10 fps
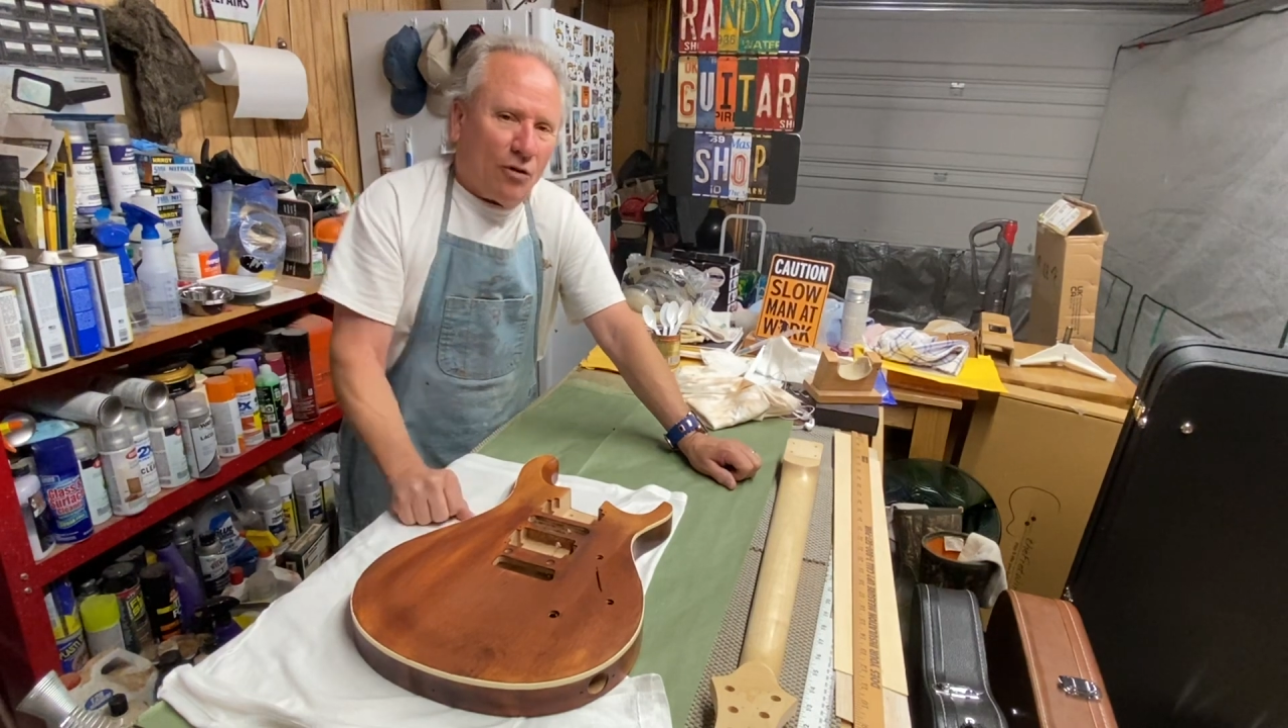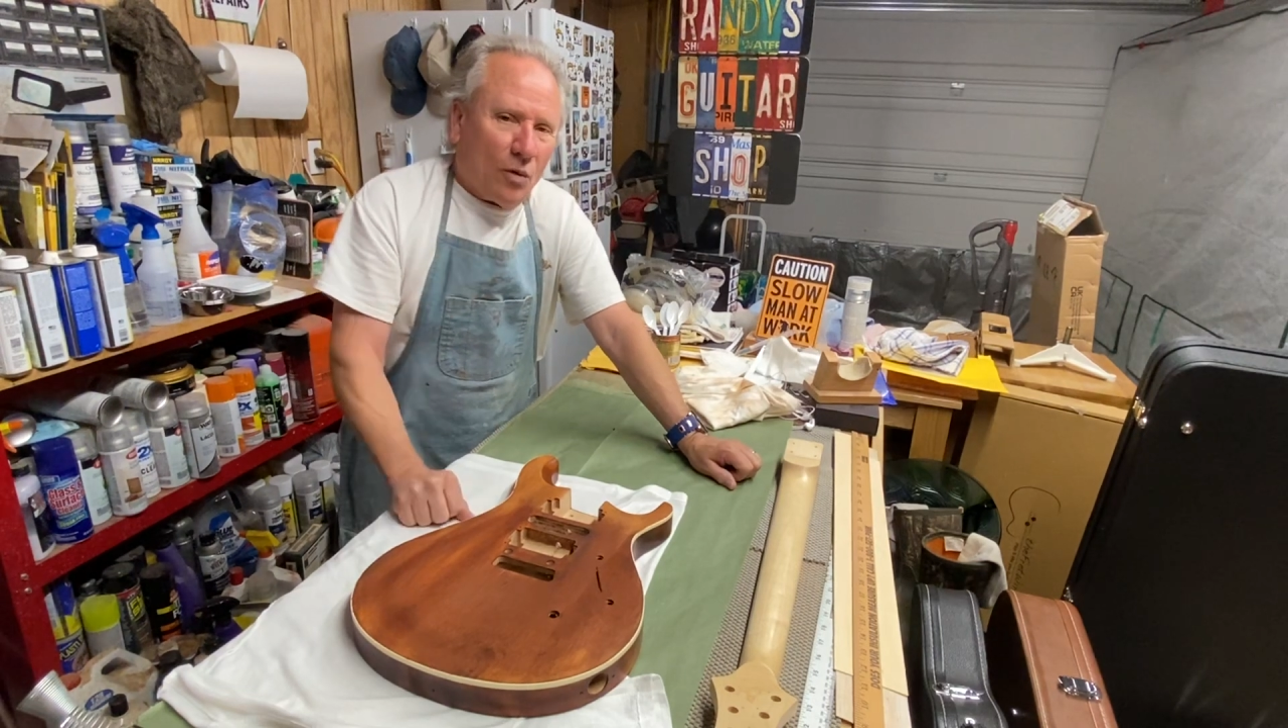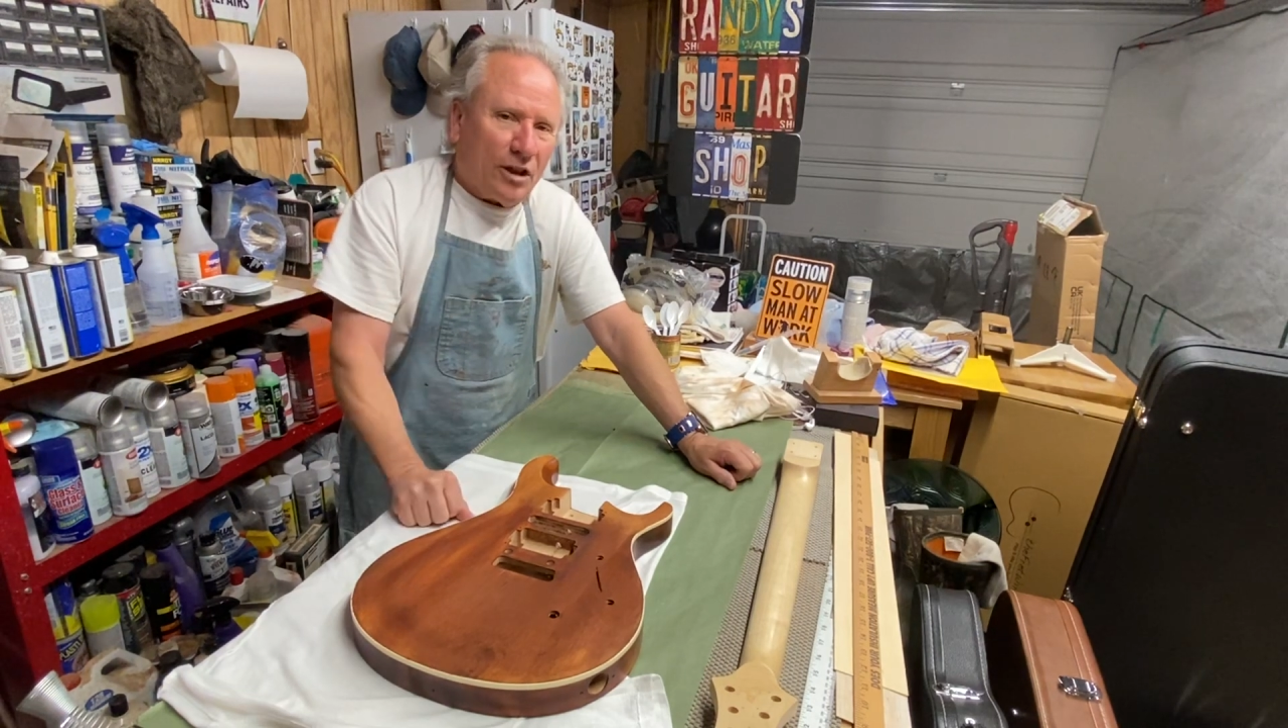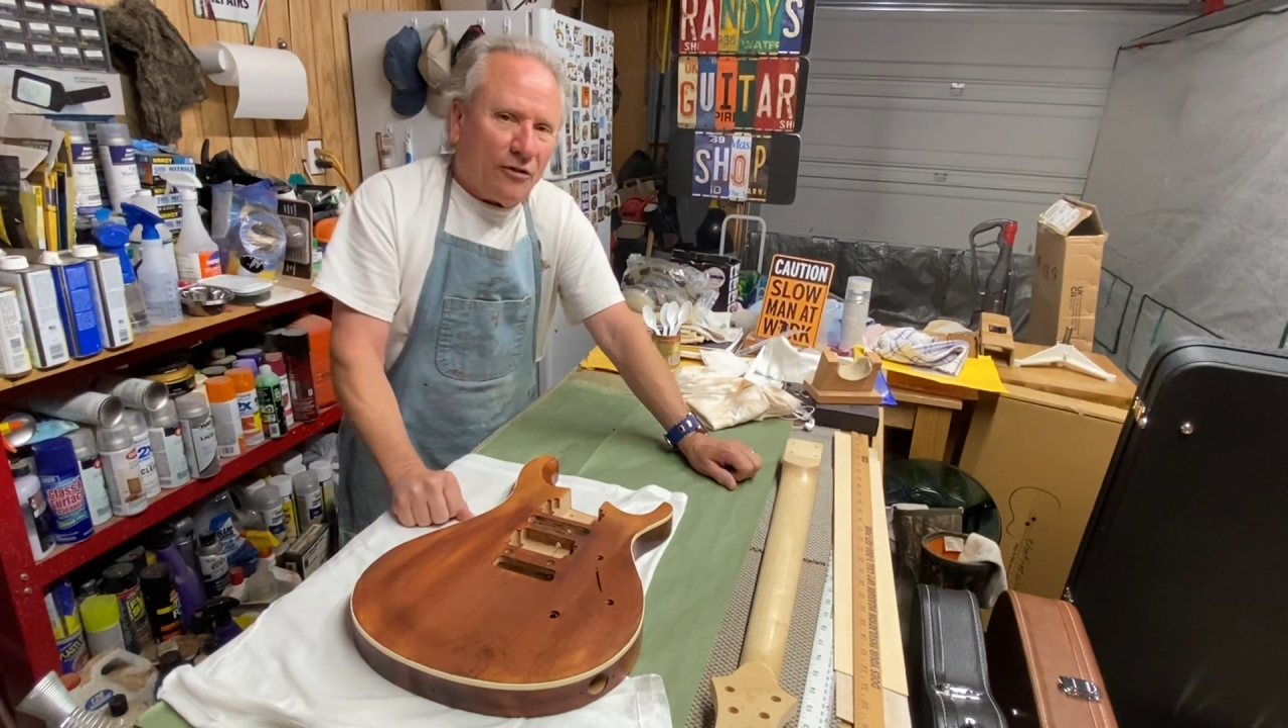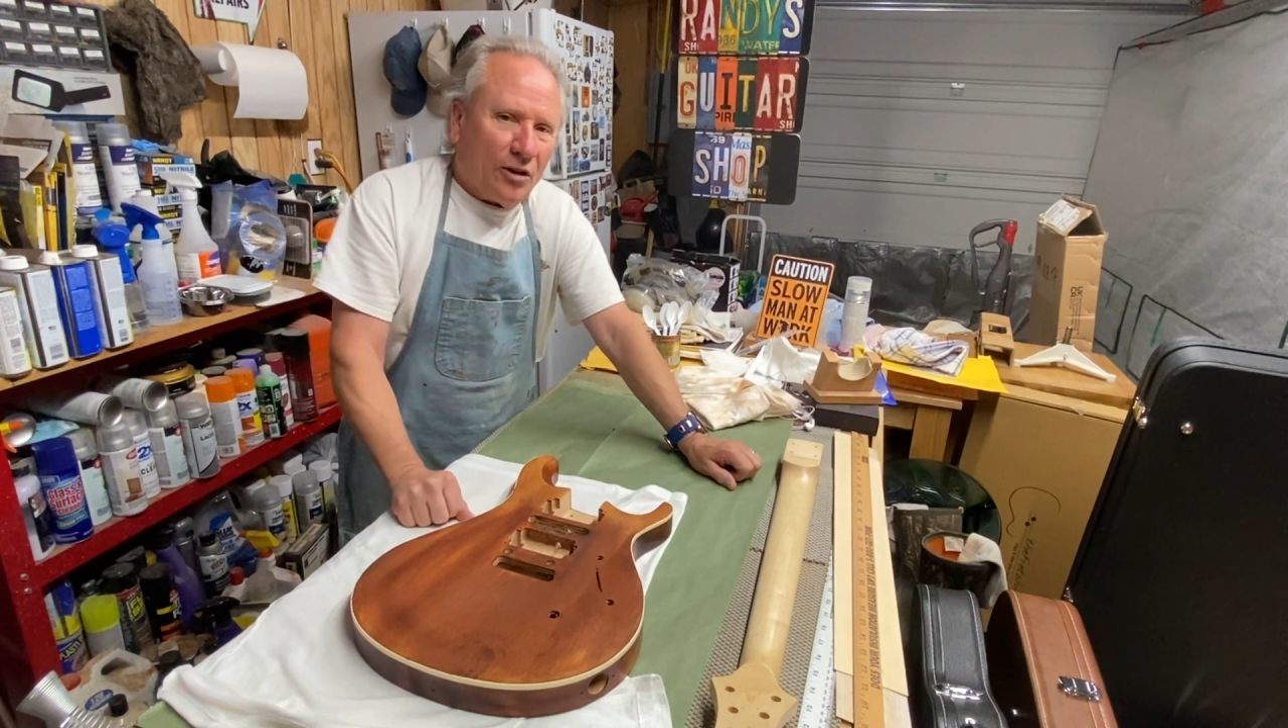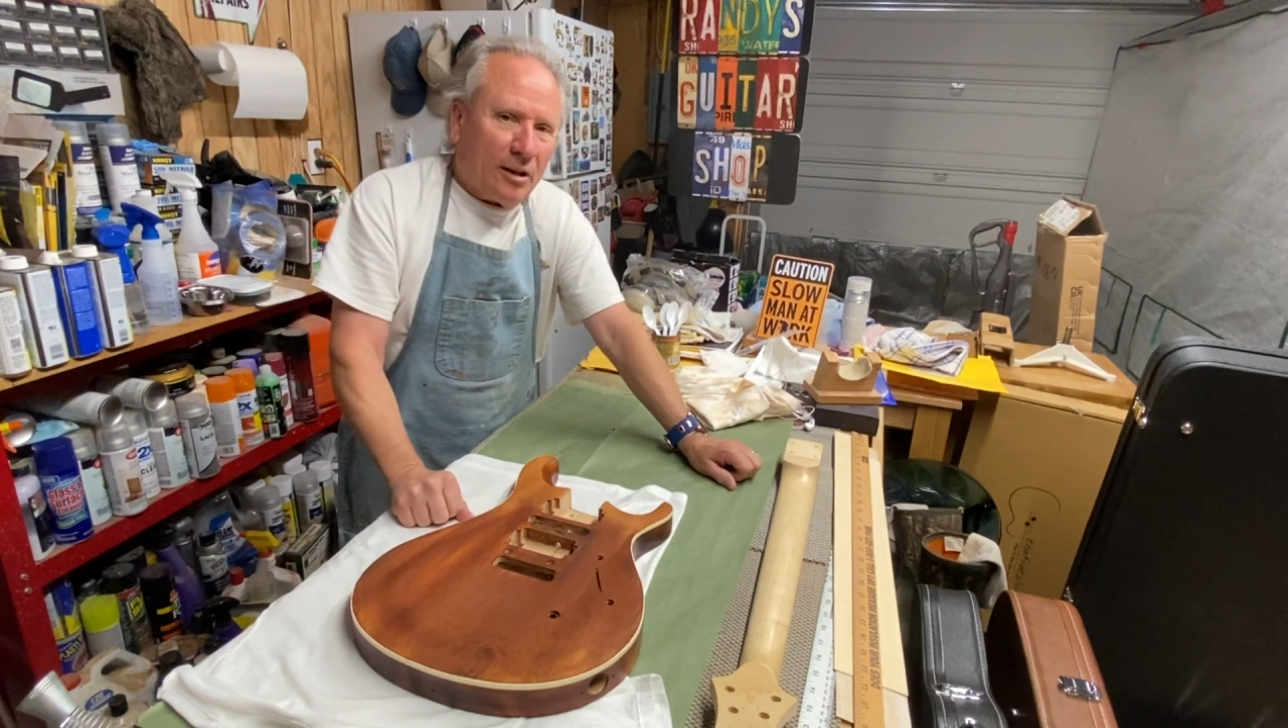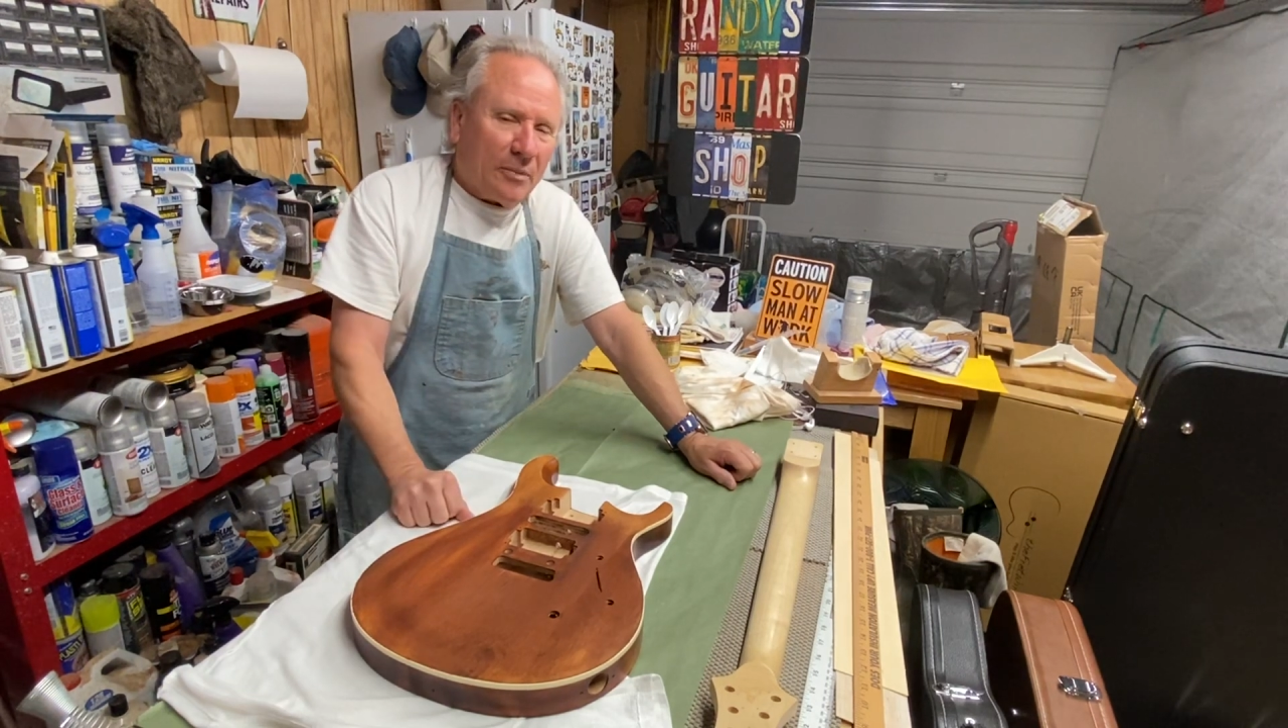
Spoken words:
wonderful and